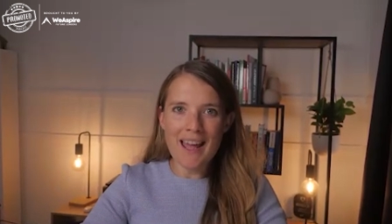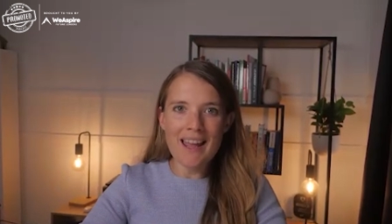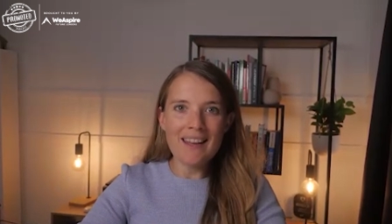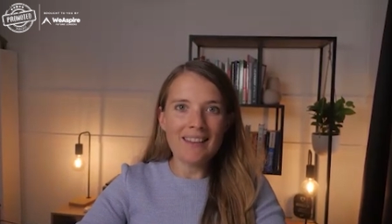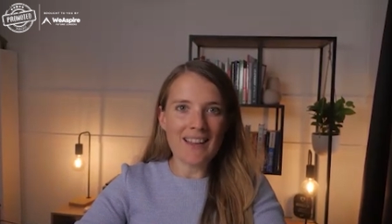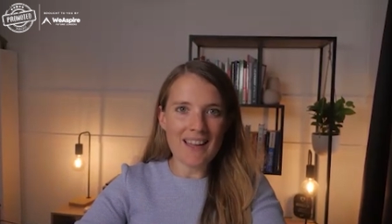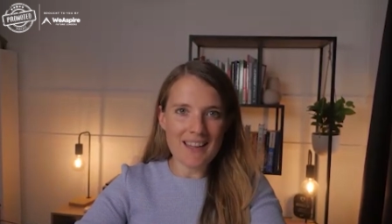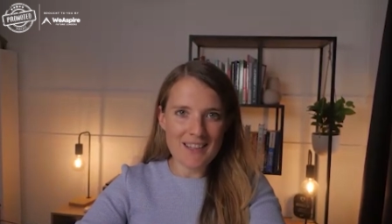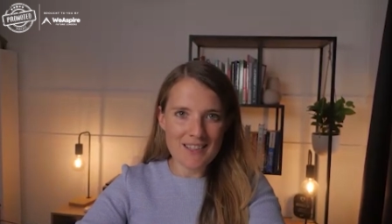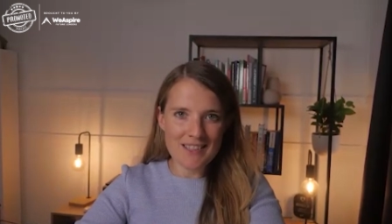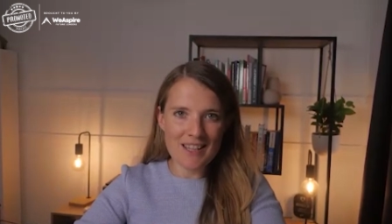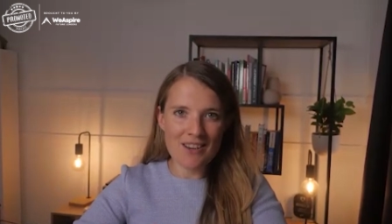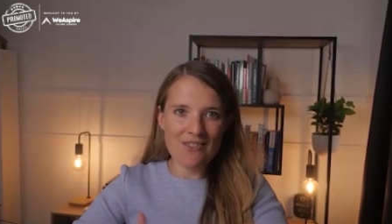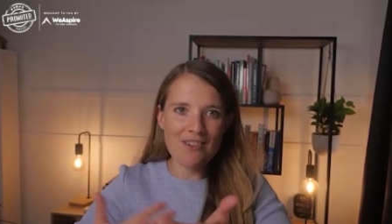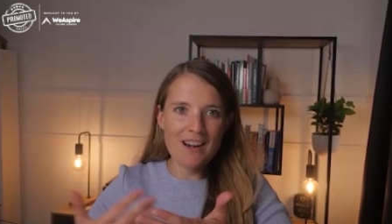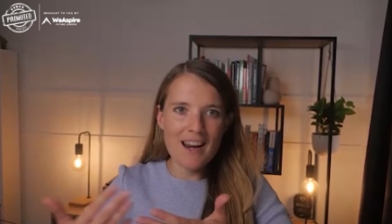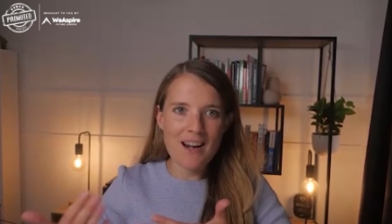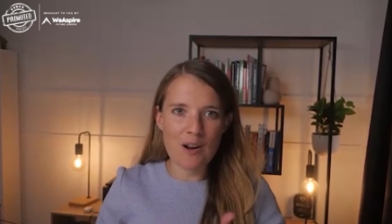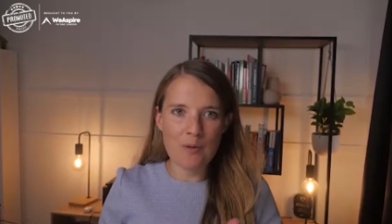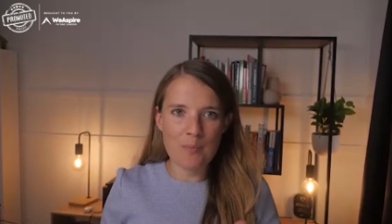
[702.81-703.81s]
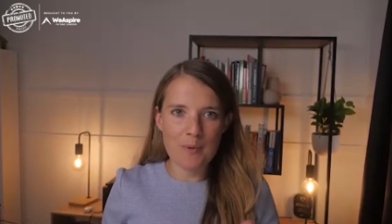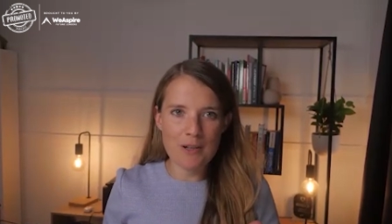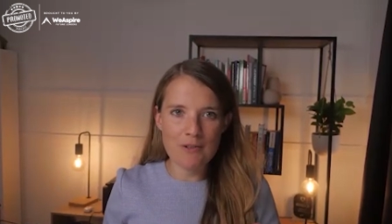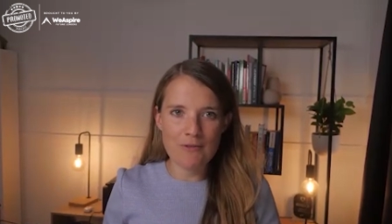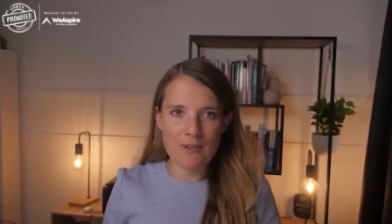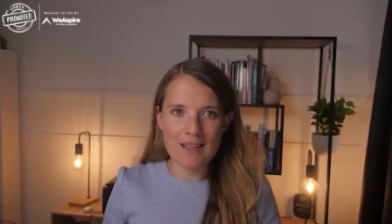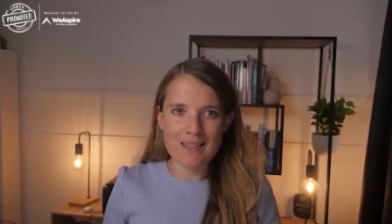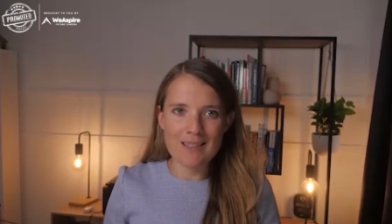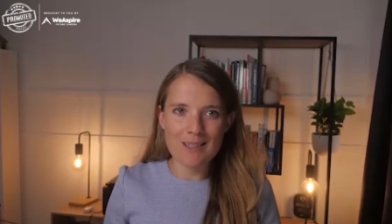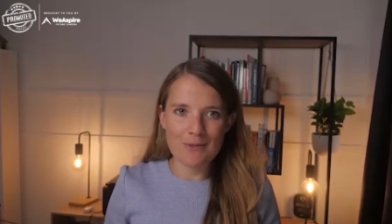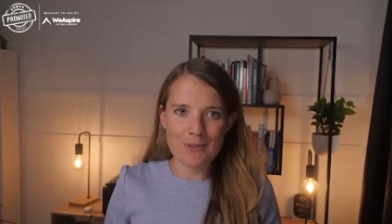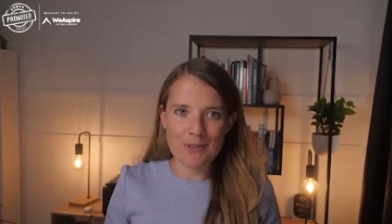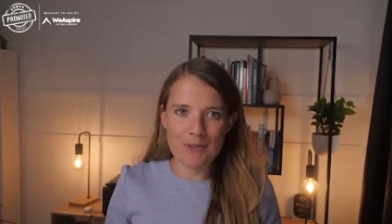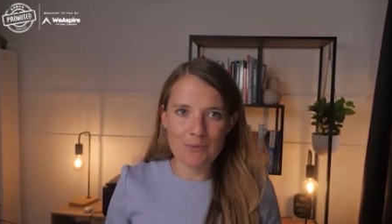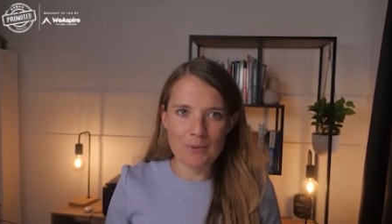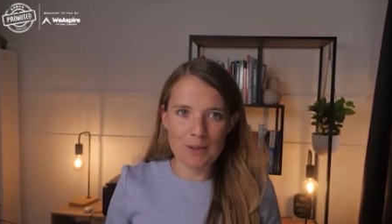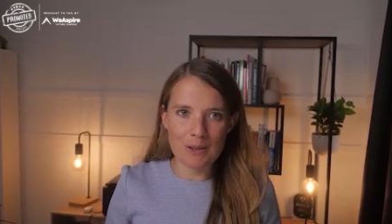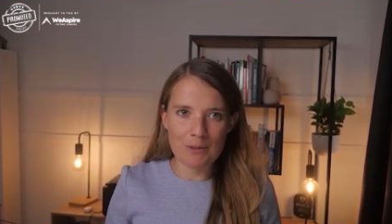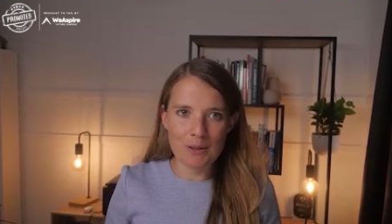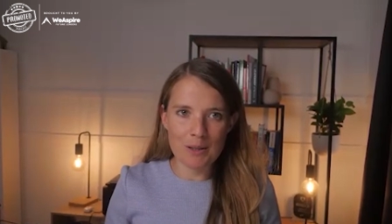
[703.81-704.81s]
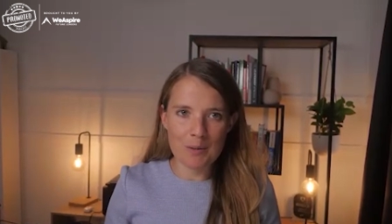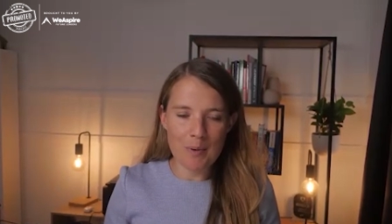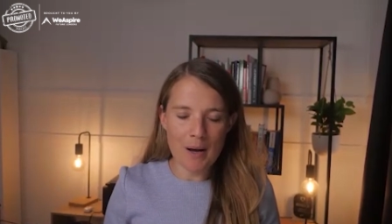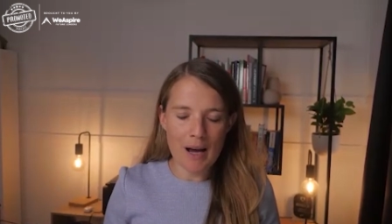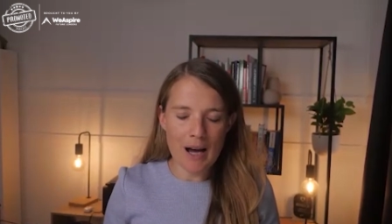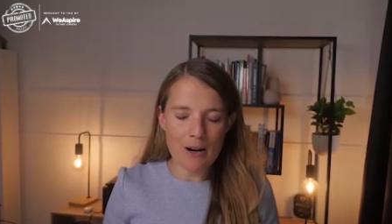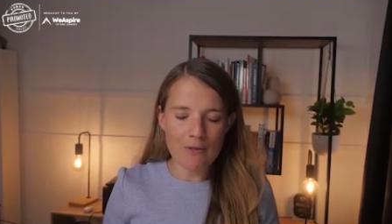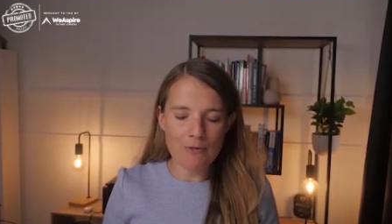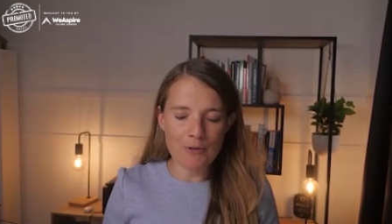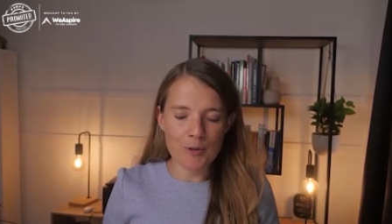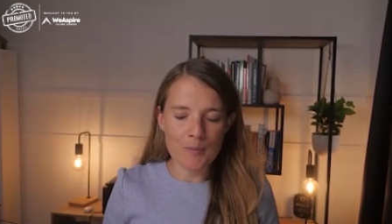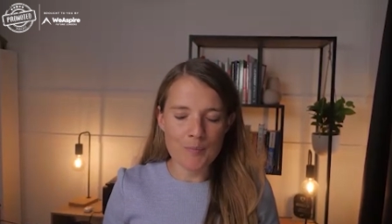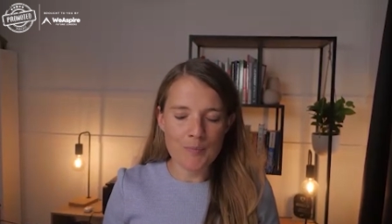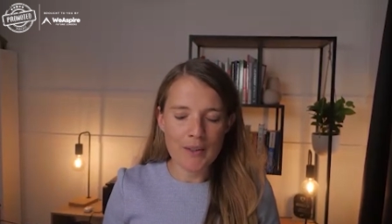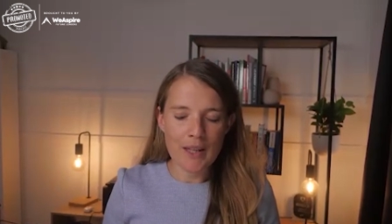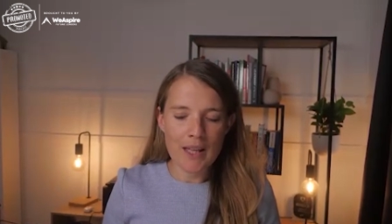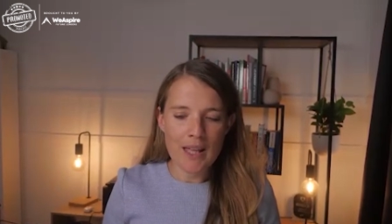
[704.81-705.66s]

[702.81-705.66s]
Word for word: And like you said, Renee, not be defensive is really, really powerful.